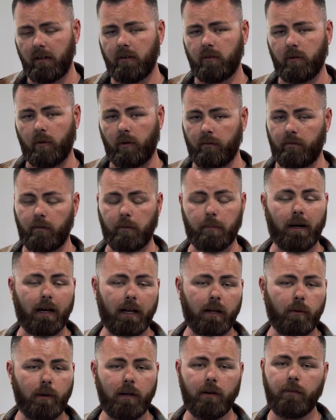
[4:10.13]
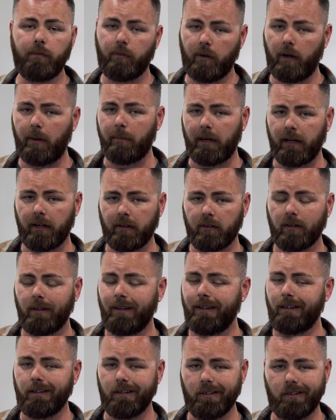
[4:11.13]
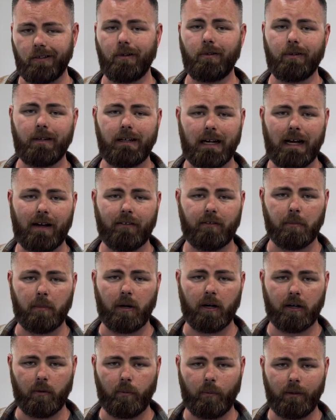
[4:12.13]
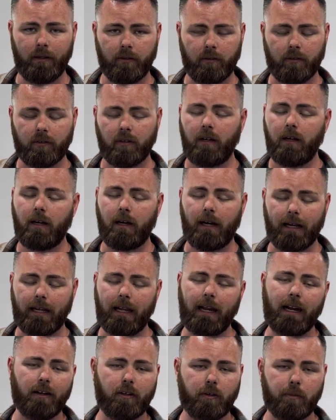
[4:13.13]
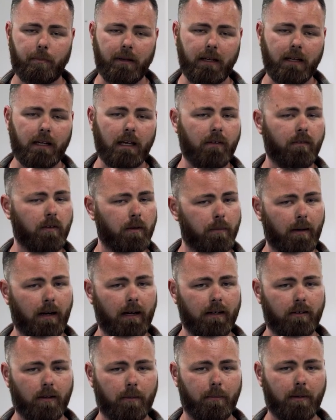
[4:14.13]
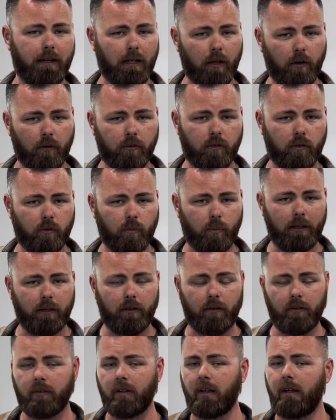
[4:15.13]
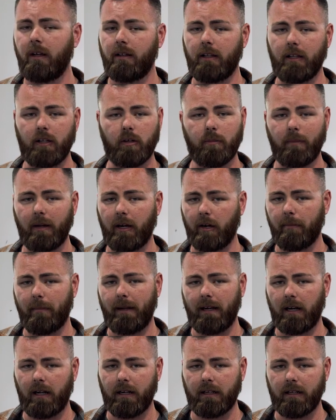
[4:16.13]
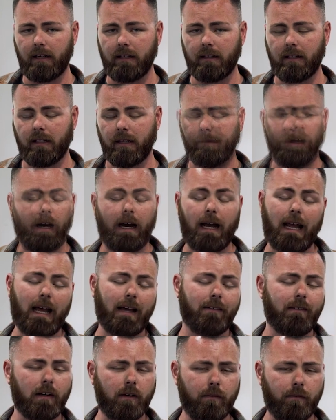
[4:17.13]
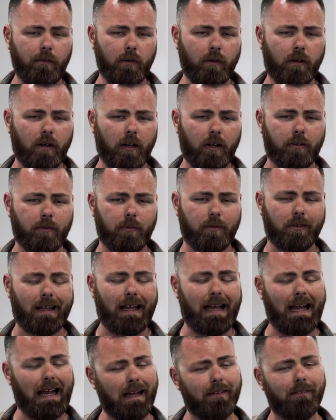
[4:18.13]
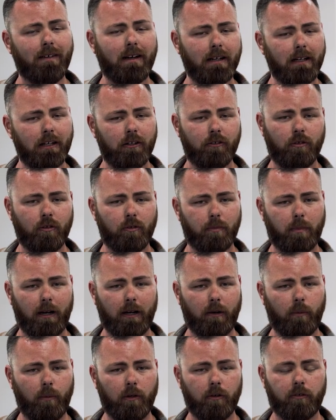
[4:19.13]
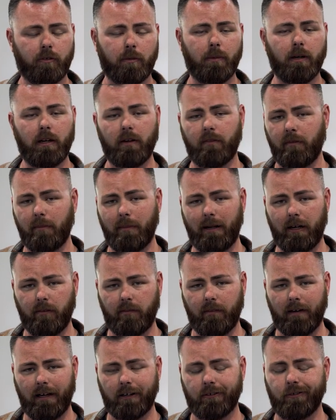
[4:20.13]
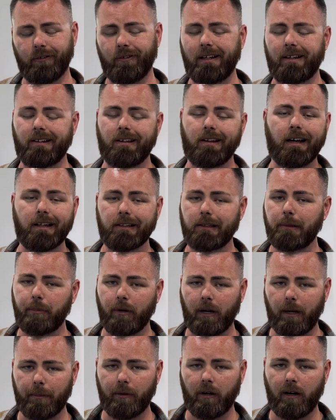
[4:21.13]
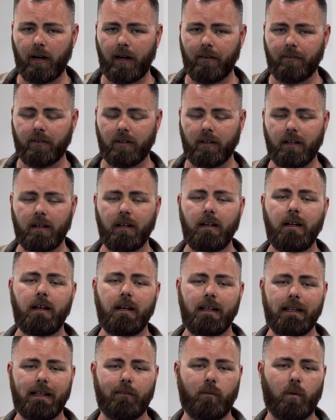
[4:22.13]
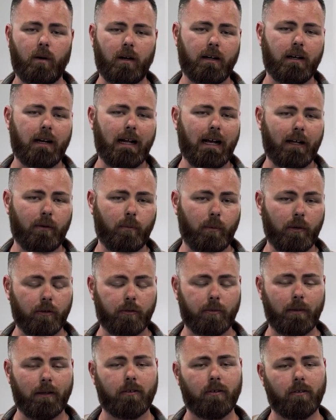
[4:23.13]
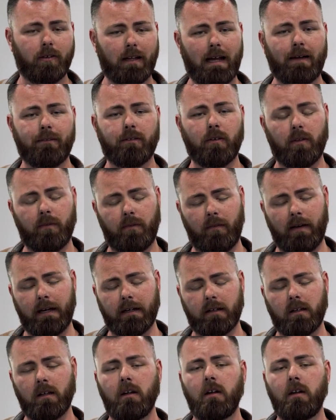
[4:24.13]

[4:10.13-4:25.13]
So if you buy a wheel from us, you don't need aftermarket wheels. I can't speak if you buy somebody else's wheels that you may or may not need them. I have had a few customers that have had issues buying wheels from a different manufacturer that's not the proper offset and they wanted to add wheel spacers after the fact.